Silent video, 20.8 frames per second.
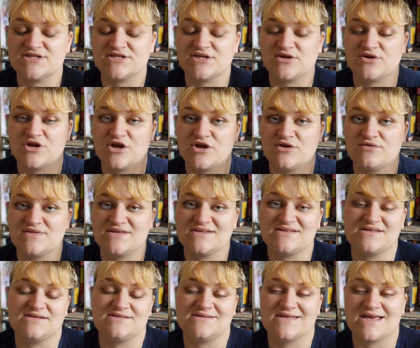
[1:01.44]
guys don't know,
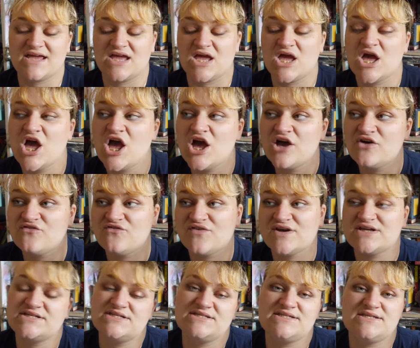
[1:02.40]
this is a
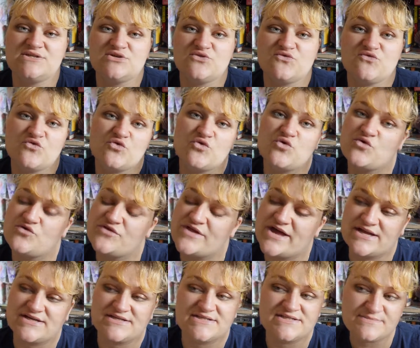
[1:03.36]
fantasy novel
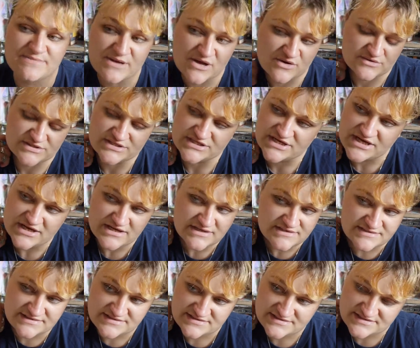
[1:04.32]
that's about
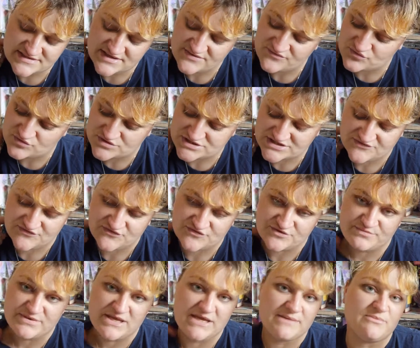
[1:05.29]
several
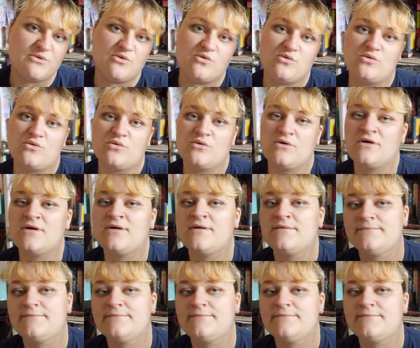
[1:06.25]
different people,